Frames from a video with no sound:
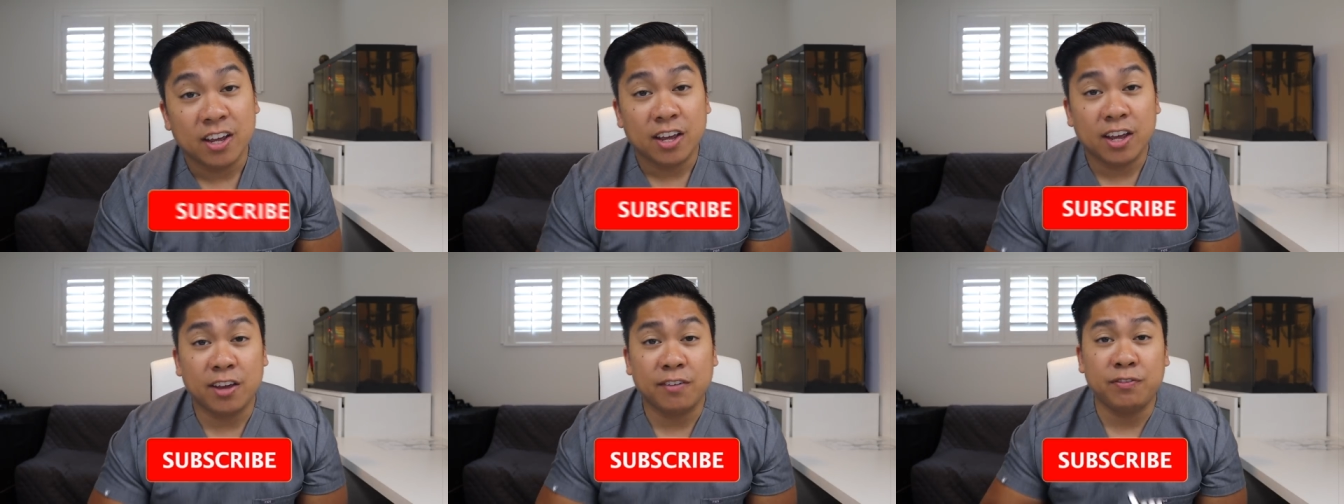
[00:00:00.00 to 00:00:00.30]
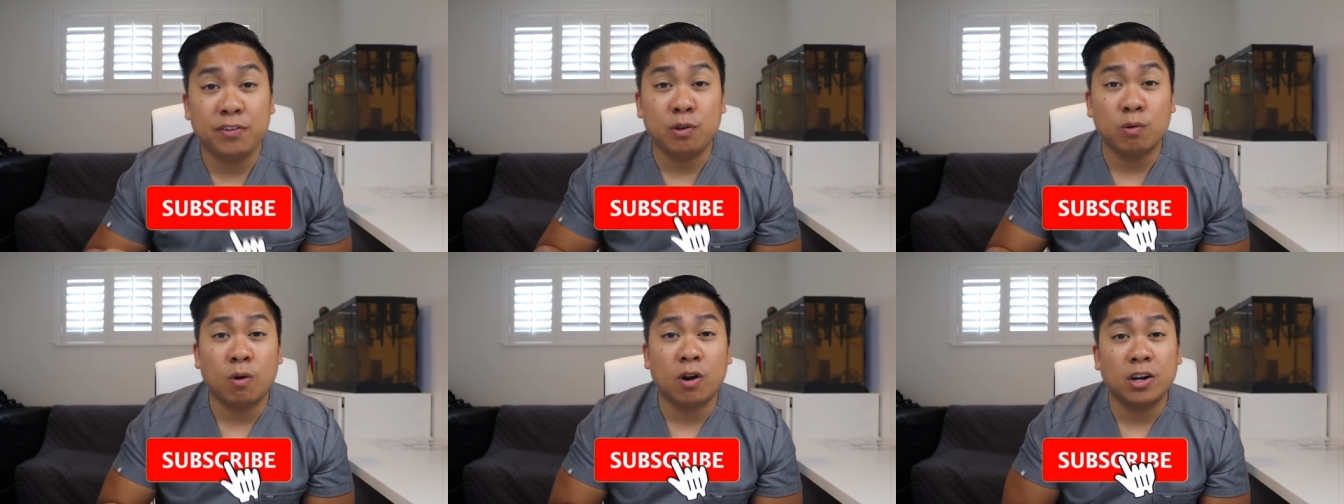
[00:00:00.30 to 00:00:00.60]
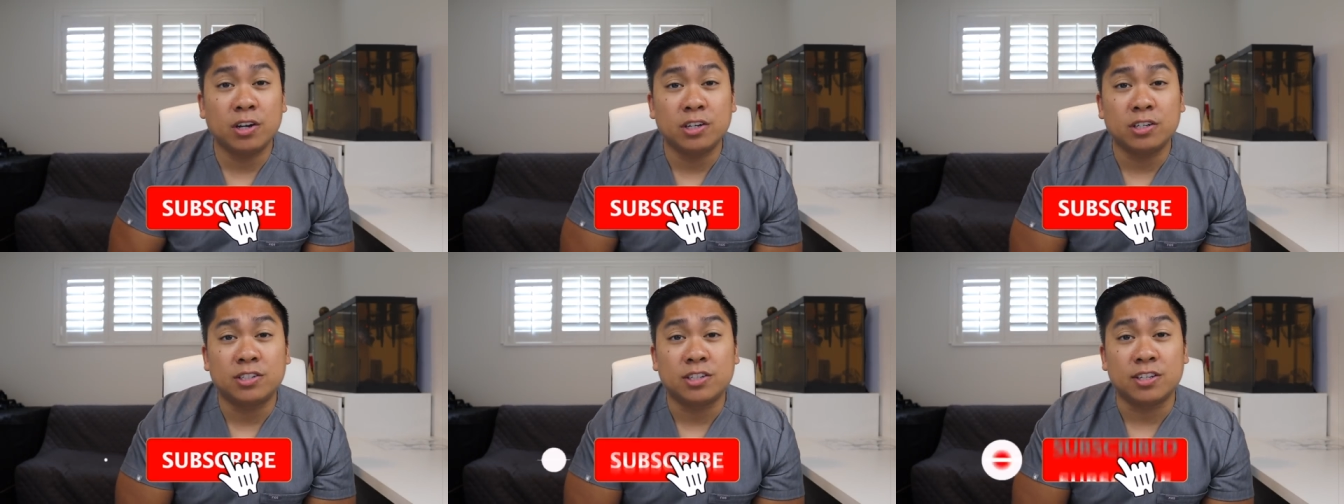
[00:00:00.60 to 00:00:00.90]
If you are
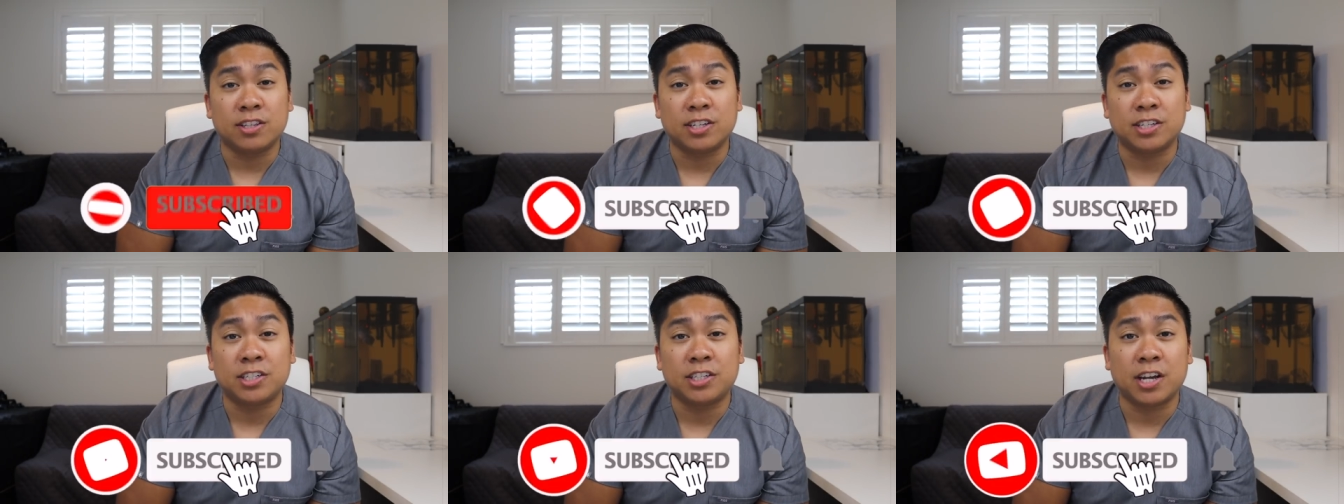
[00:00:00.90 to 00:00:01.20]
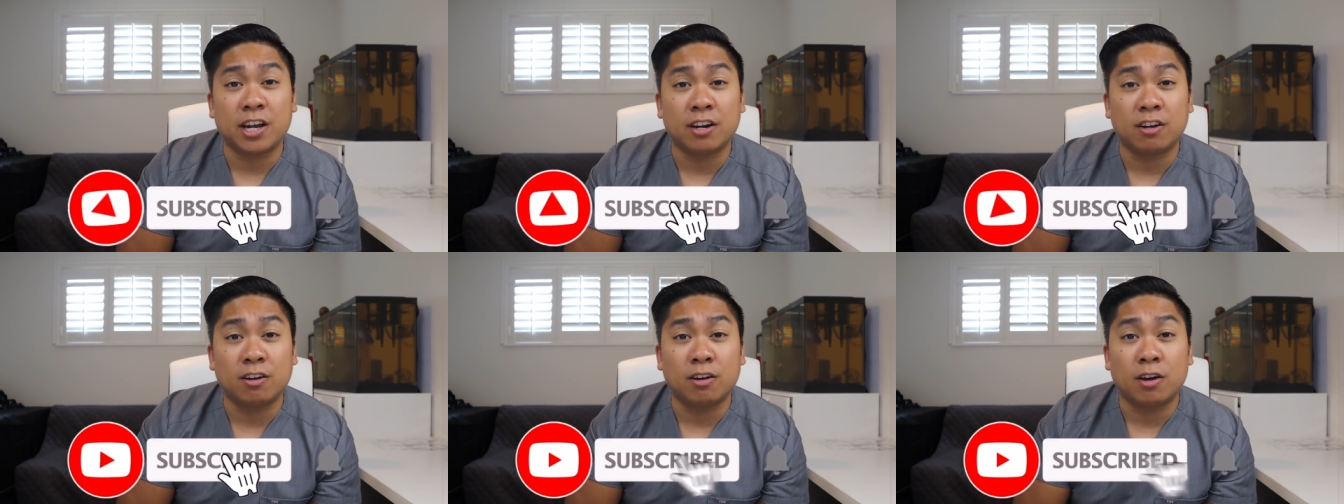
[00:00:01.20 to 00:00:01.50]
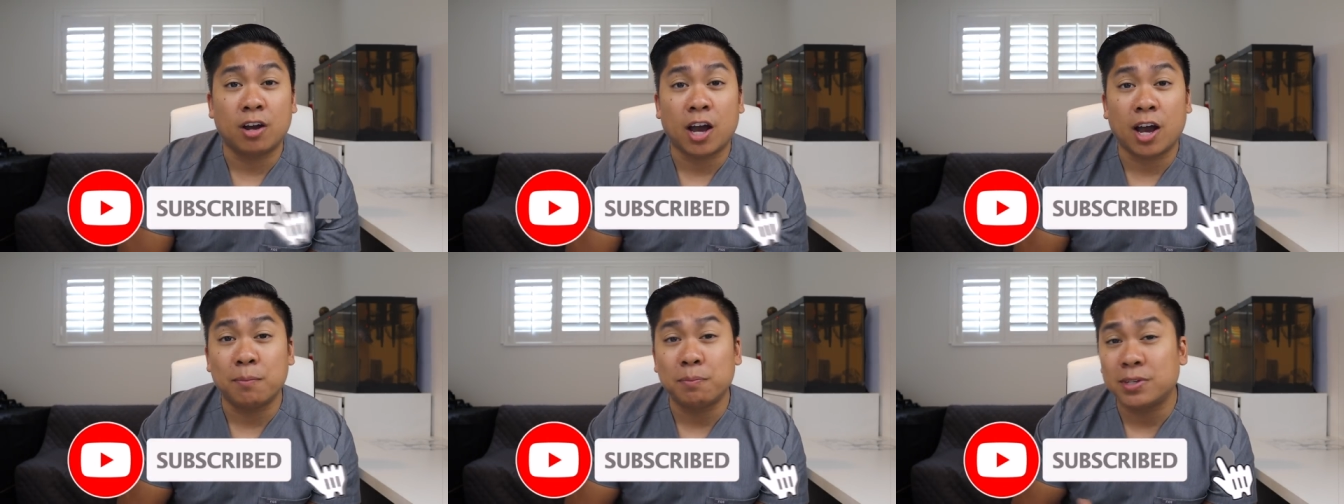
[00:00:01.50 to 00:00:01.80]
new to this
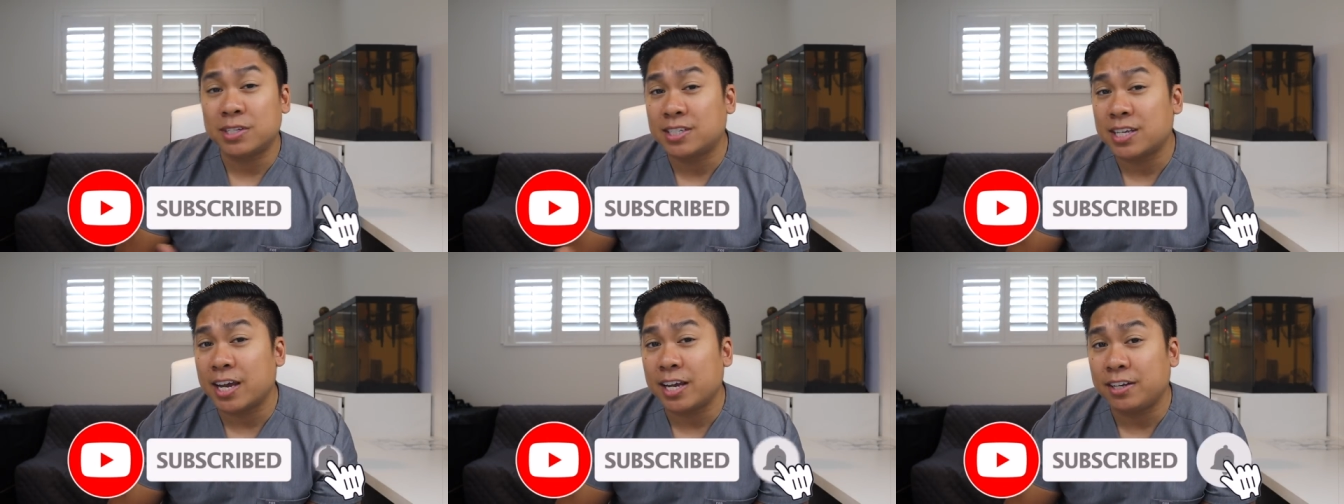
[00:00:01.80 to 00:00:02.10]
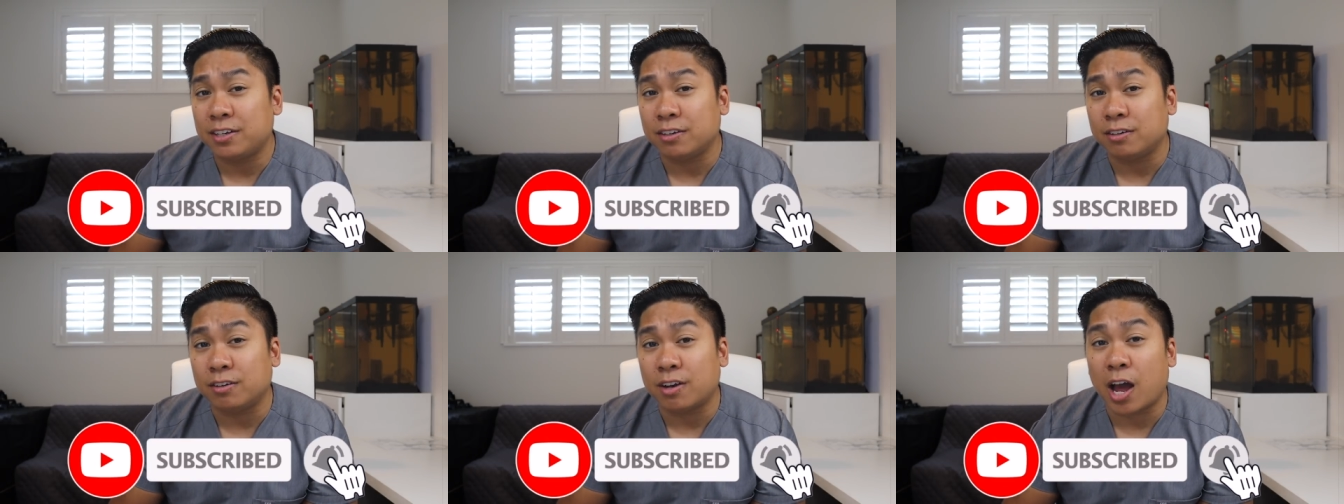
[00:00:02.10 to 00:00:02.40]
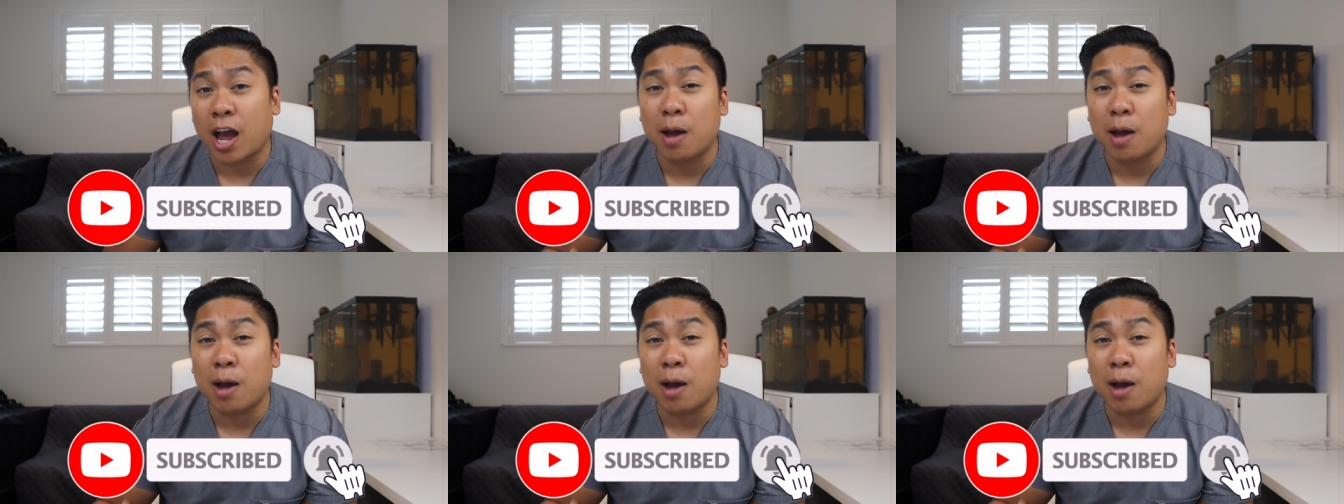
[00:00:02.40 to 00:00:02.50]
channel, I'm the Psych Dude.